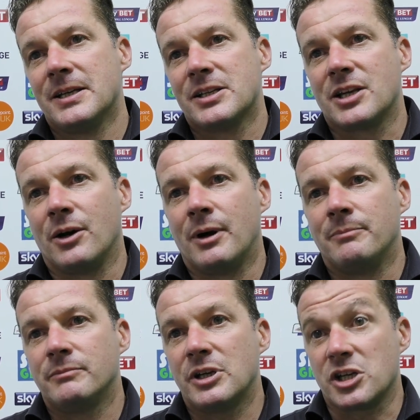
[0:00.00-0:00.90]
So
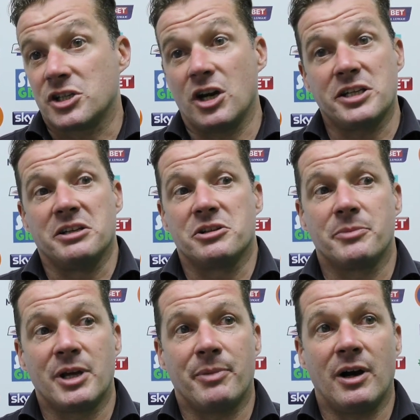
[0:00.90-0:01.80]
um, it's exciting to
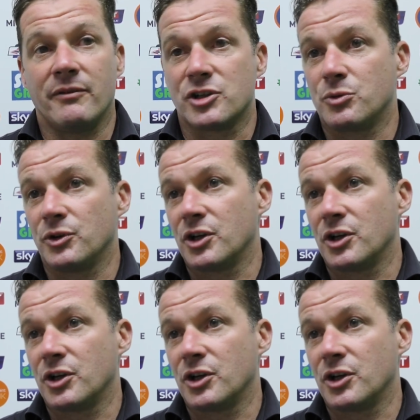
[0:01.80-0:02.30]
be a part of a squad